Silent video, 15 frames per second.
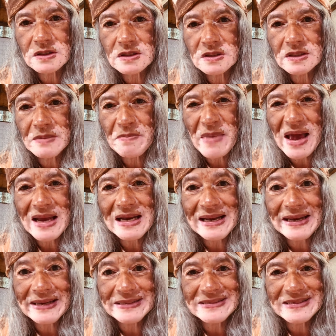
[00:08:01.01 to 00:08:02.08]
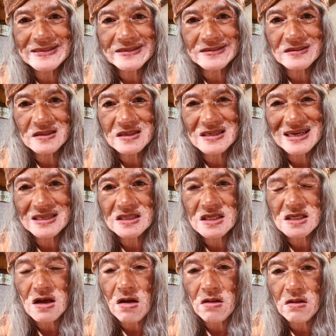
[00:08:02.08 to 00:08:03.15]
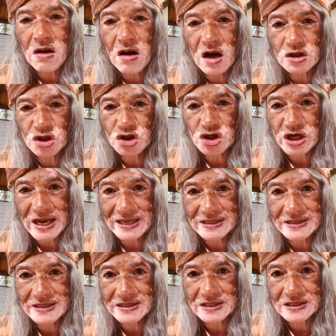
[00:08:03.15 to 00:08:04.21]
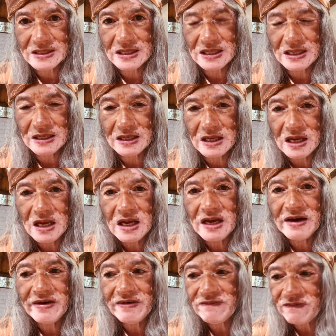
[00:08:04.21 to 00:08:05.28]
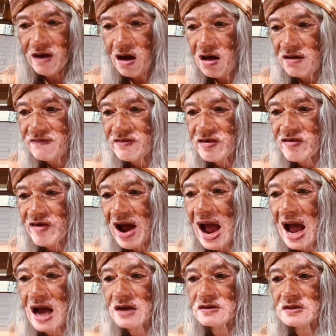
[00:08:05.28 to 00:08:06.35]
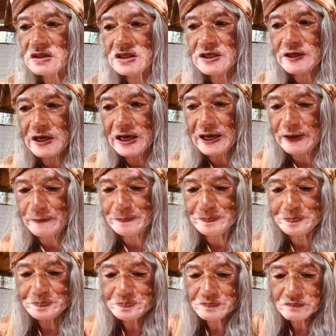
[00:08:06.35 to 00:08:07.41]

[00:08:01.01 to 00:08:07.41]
the main lessons that soul contracts uh, revolve around. Um,